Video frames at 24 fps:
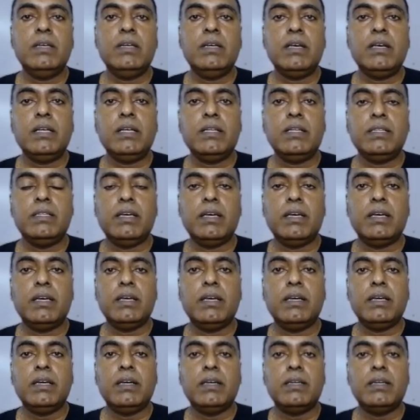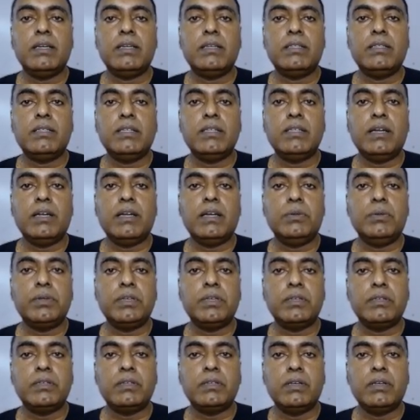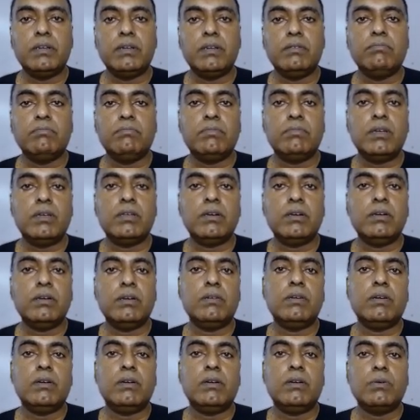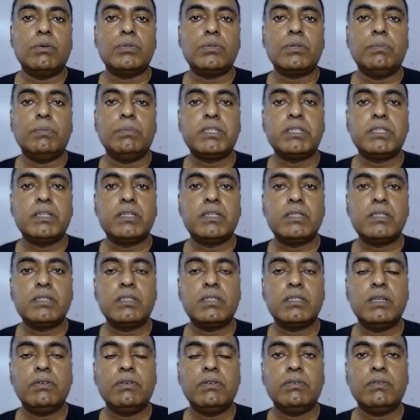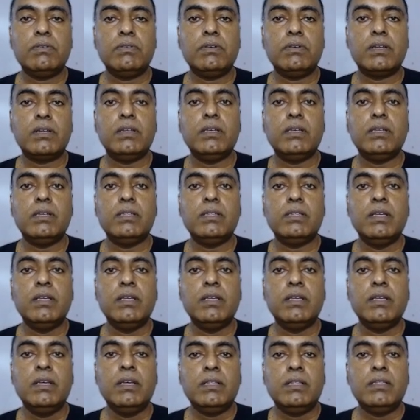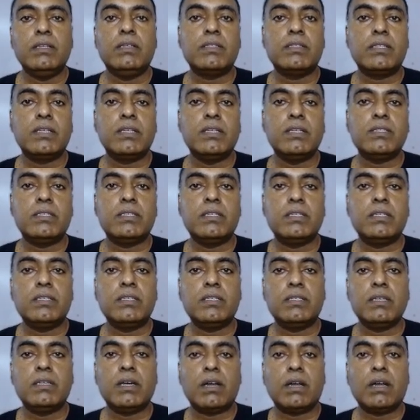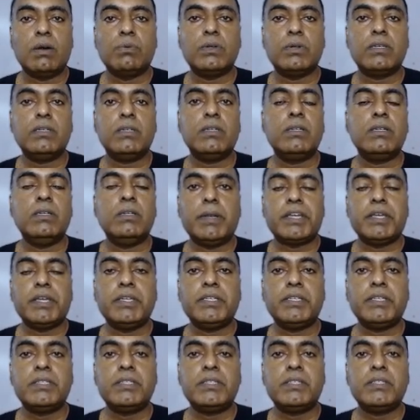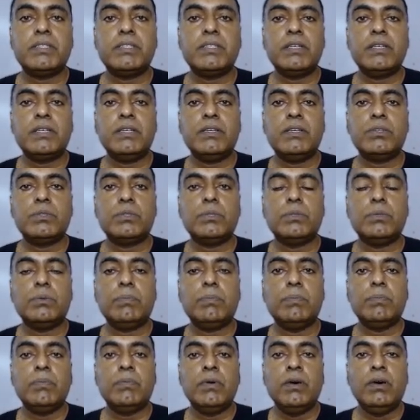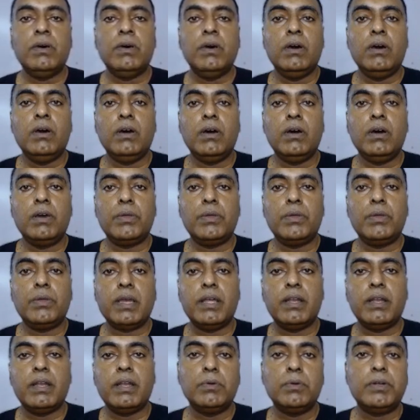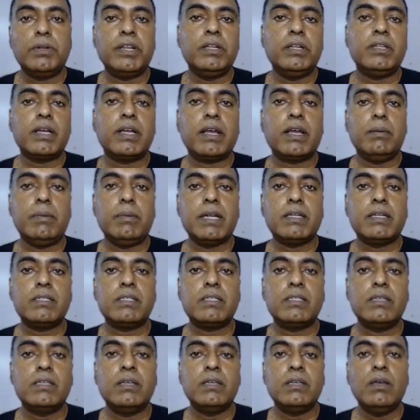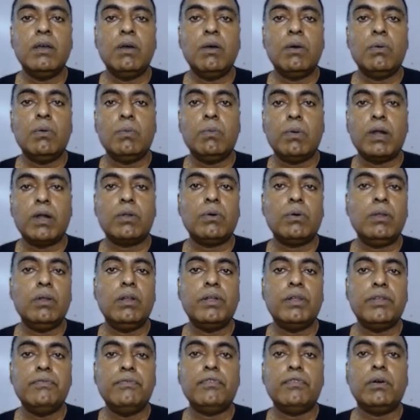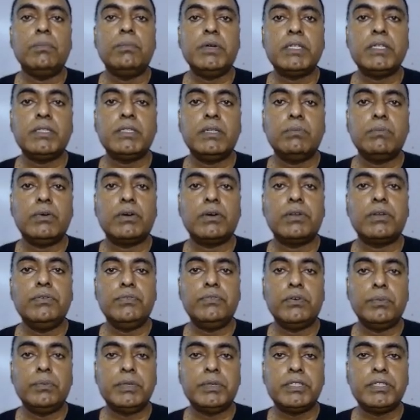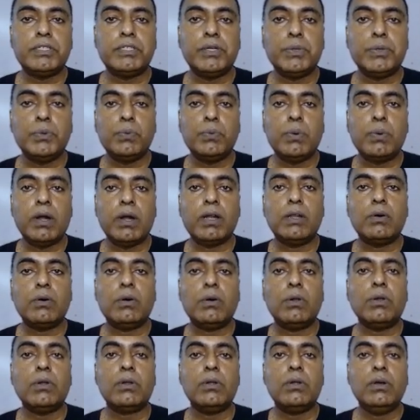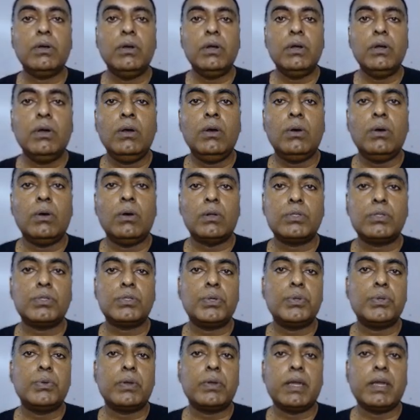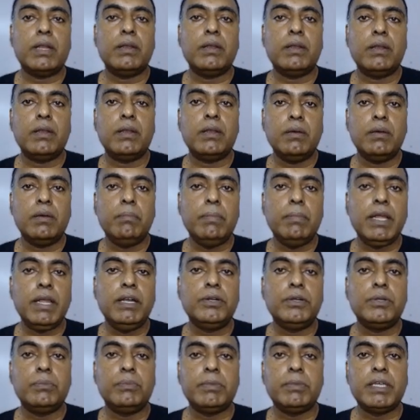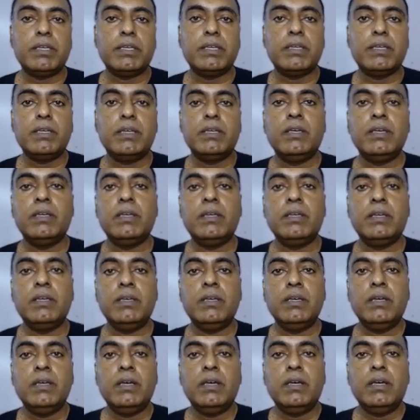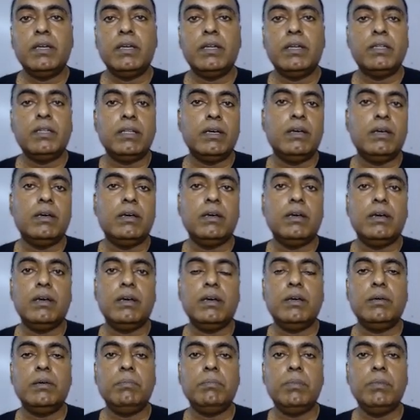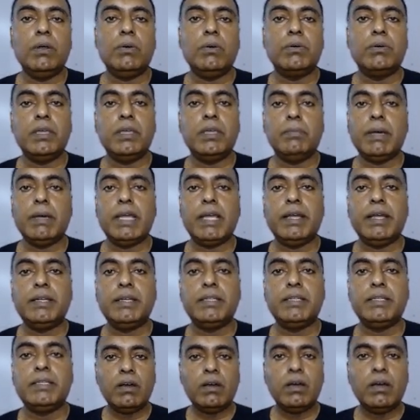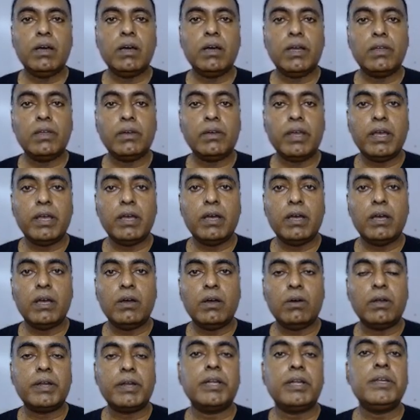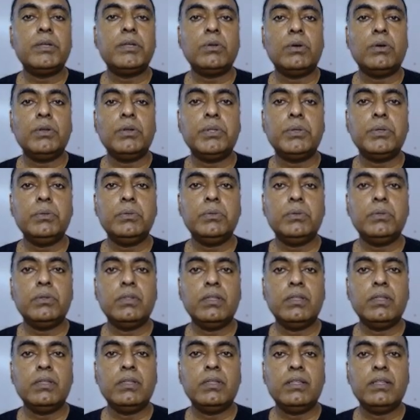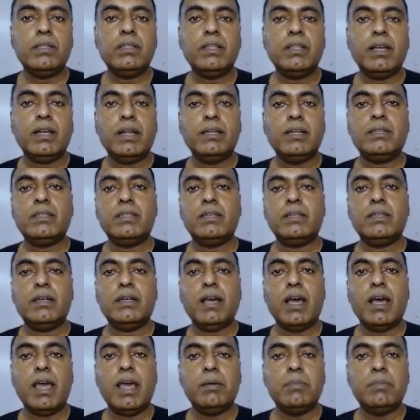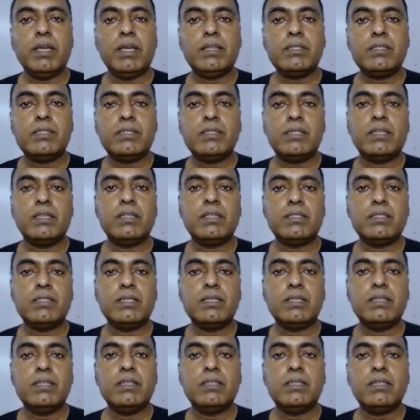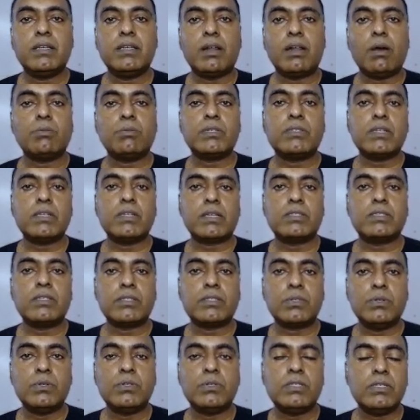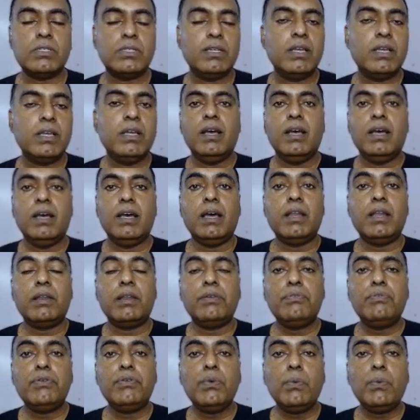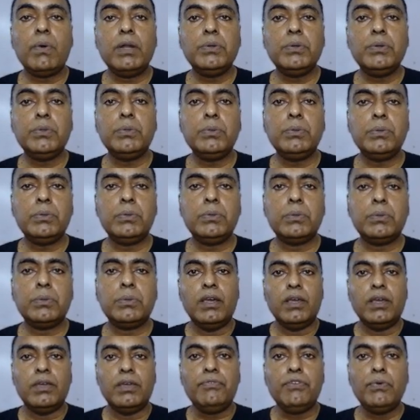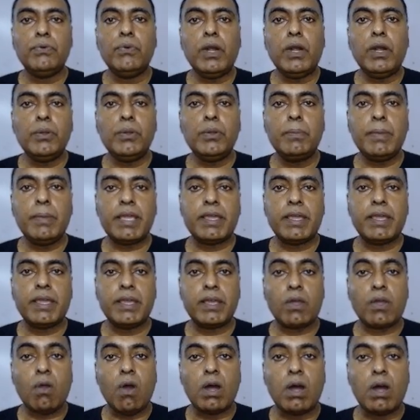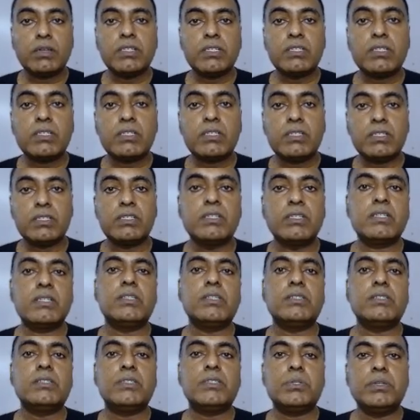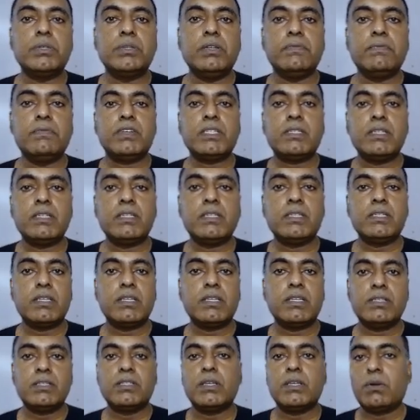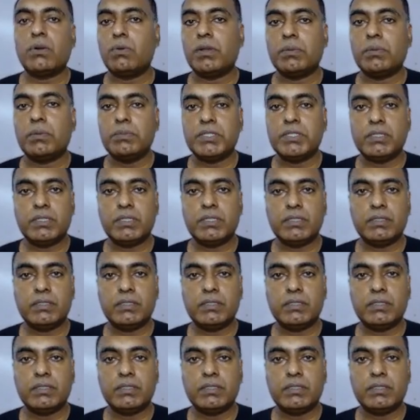They are doing awesome machines for the CNC router applications. So you can put in the comments what all more information you want, or also you can mail to me in the below email ID. I already told you that I'm a CNC router success coach, and if you want to make a conscious decisions to invest in a CNC router machine,